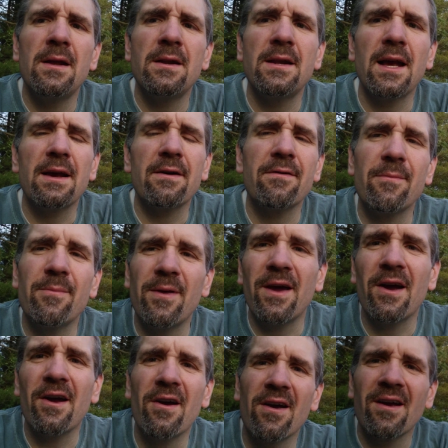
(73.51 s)
take it from
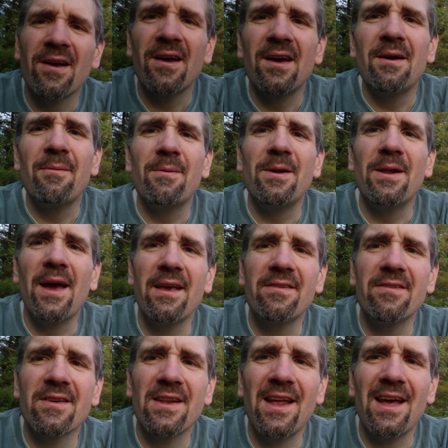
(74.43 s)
there It'd be
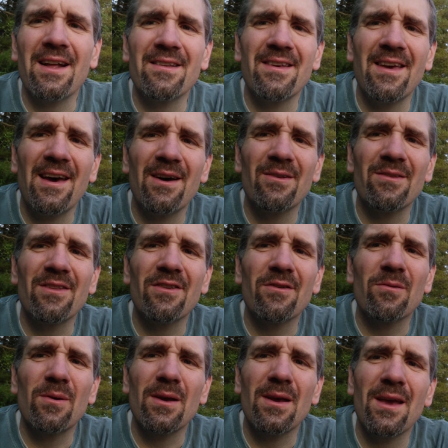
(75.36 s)
nice to get out of town this
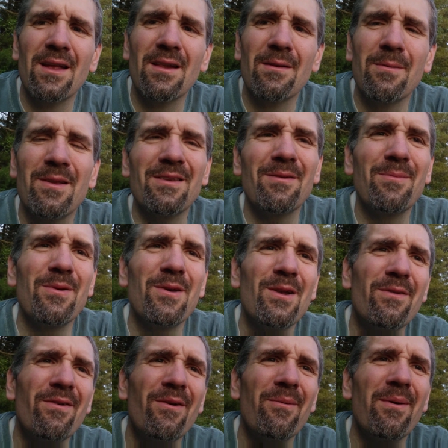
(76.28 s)
weekend i mean it's a
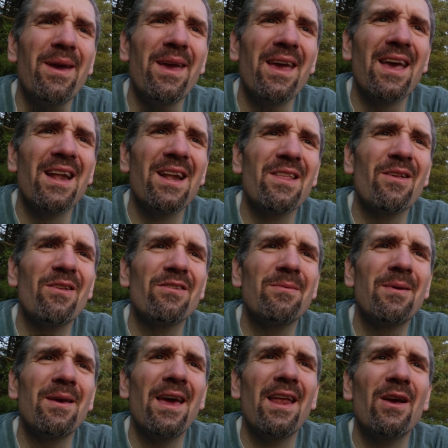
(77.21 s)
beautiful weekend although it's
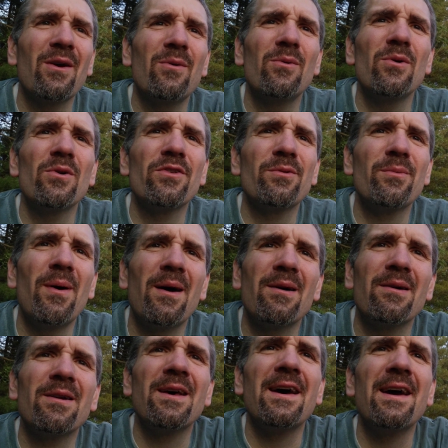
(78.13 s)
gonna get cool
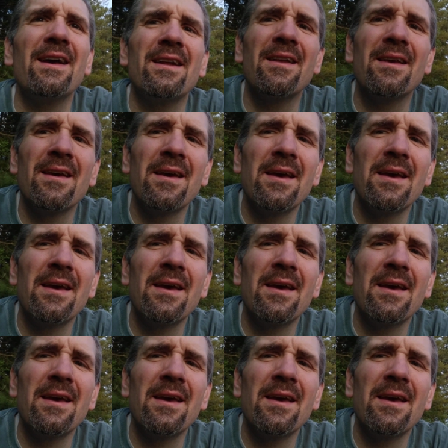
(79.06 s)
tomorrow night